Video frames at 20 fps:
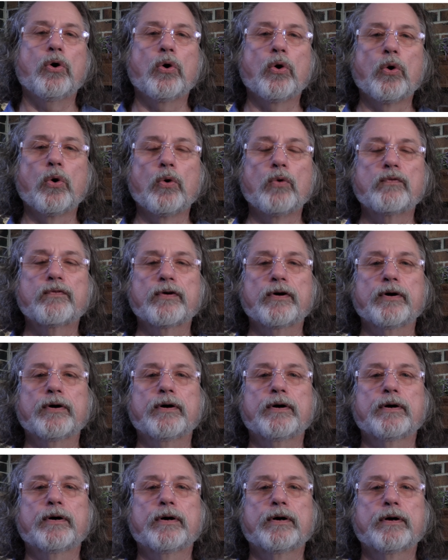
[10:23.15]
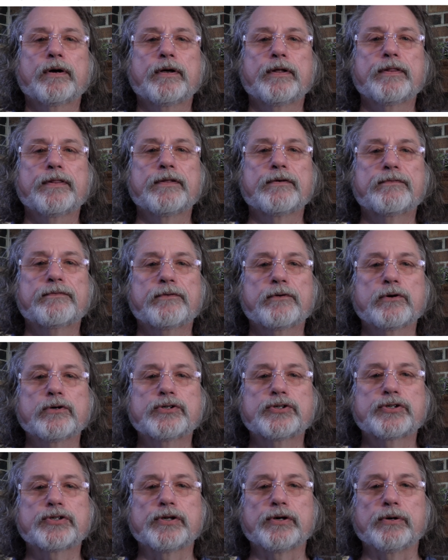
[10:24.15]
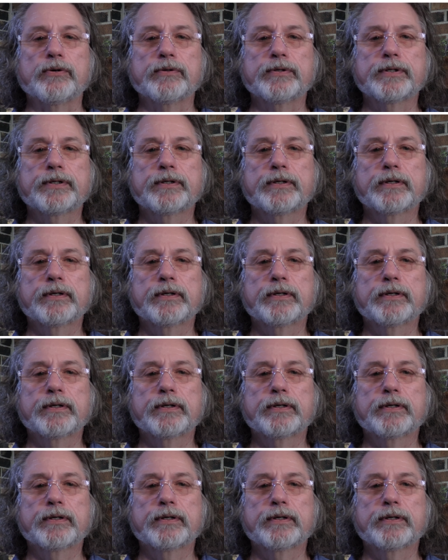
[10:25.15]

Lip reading: over the first note.